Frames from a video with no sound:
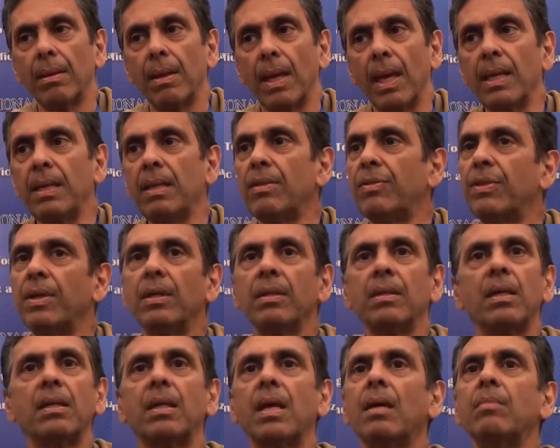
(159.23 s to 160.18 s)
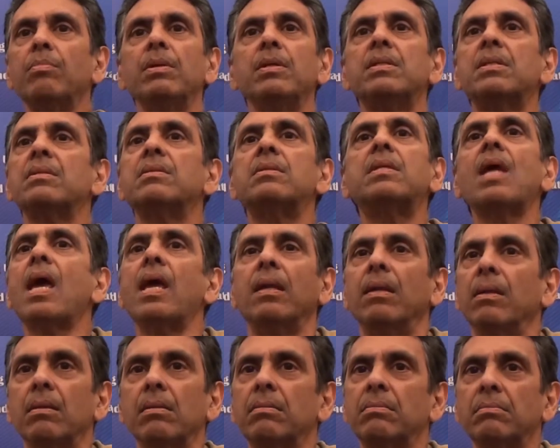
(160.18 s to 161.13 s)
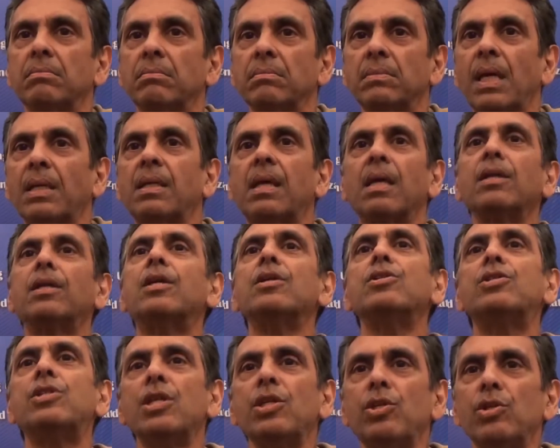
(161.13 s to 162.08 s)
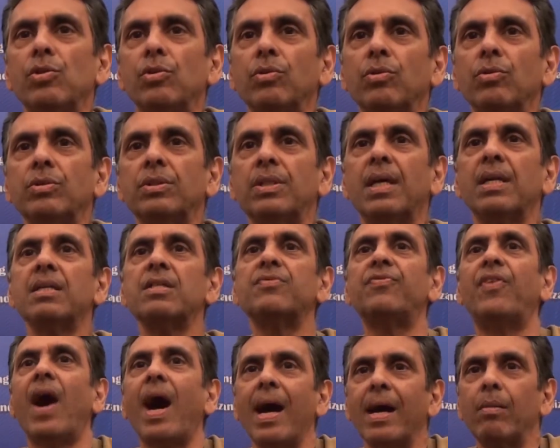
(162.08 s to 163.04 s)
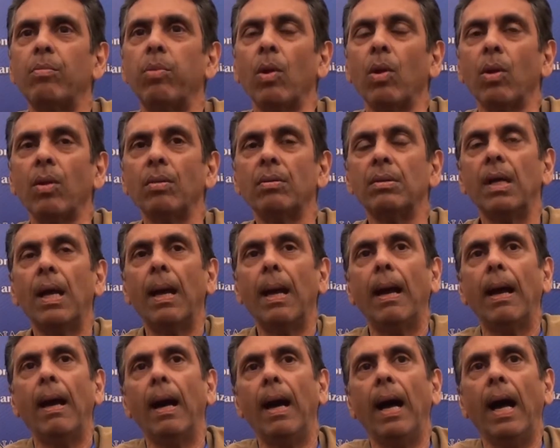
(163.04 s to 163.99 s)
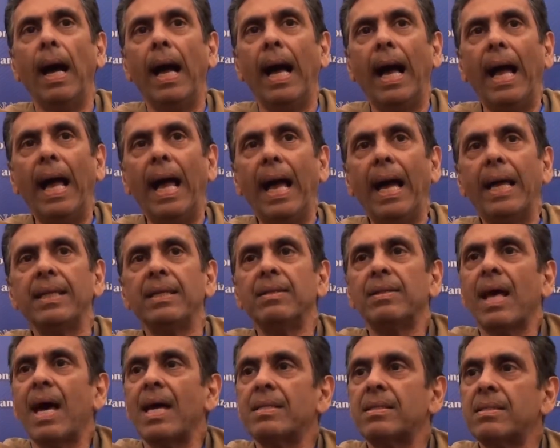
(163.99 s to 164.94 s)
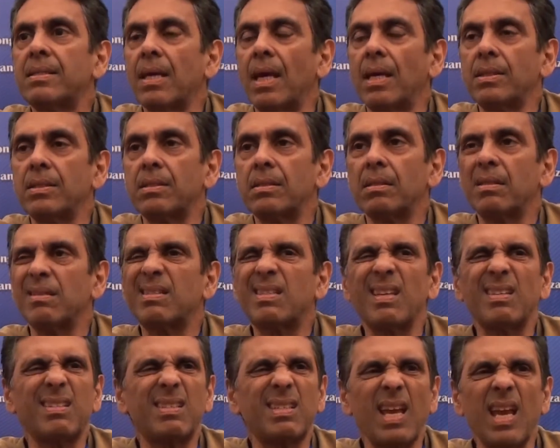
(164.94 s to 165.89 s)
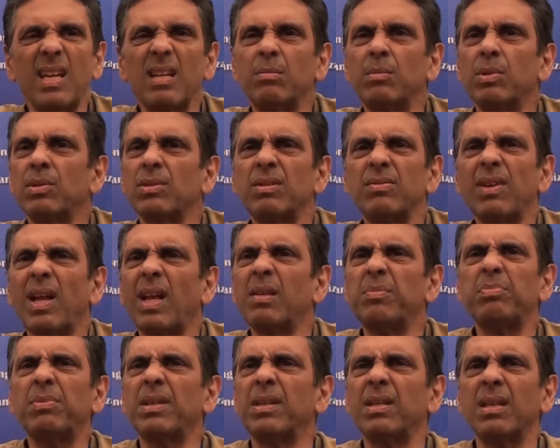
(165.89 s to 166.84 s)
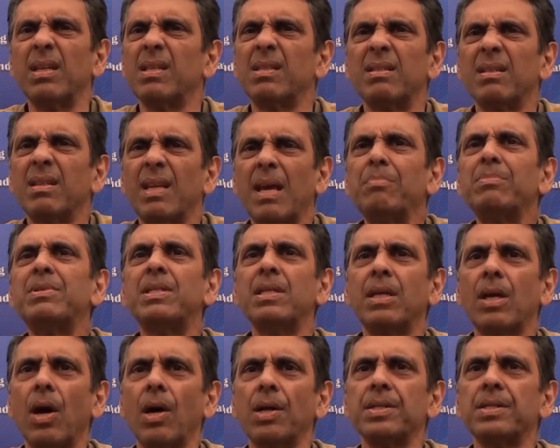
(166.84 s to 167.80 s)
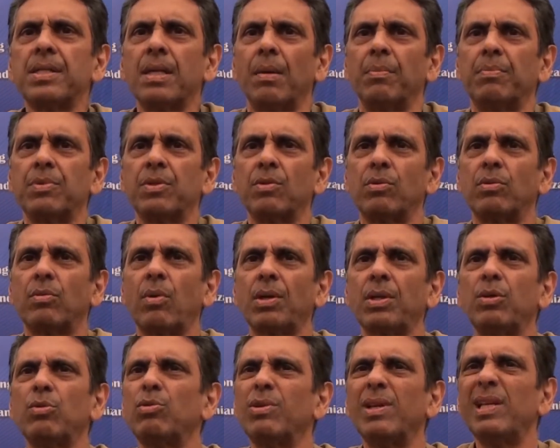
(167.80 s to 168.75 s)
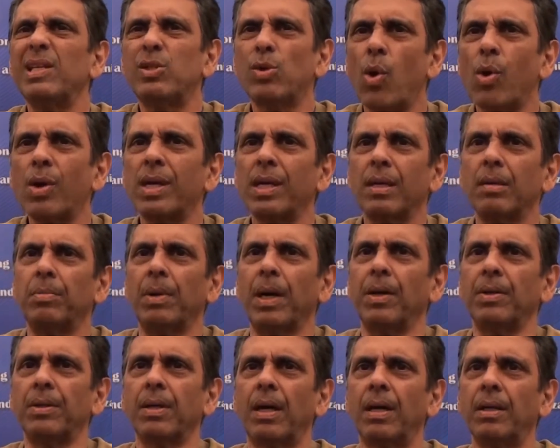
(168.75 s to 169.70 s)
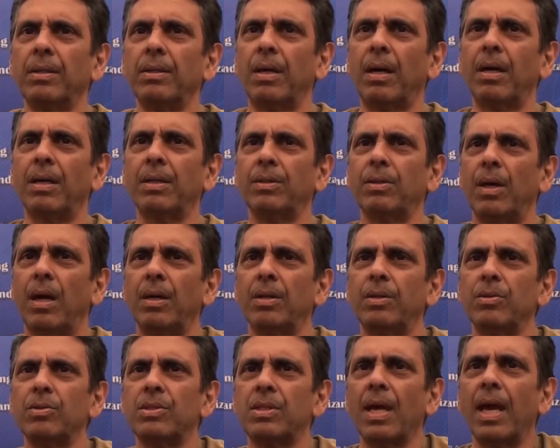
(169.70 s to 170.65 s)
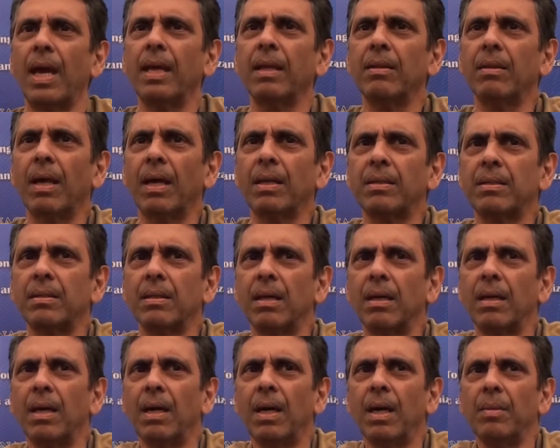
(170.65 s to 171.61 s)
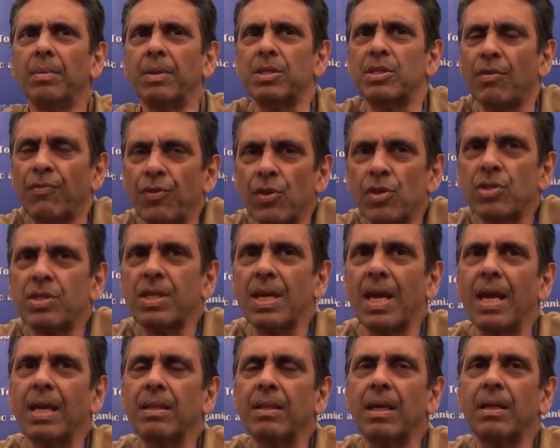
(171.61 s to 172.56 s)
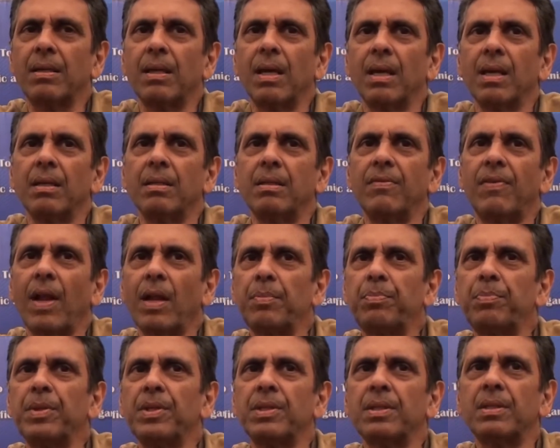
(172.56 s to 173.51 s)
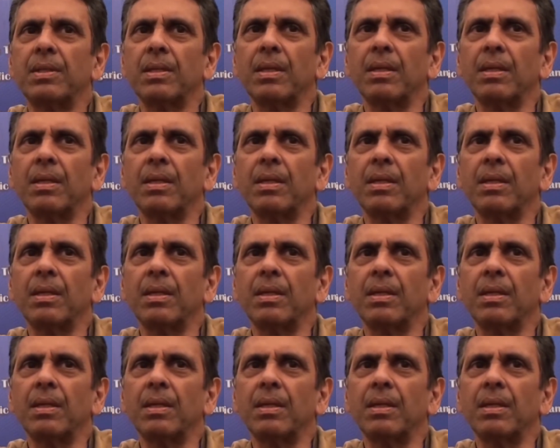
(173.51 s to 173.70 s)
anything that can be sustained, that can continue, that is viable. And in that sense, sustainable development is an empty concept. So what are you really talking about? Are you saying that, because if you're saying that development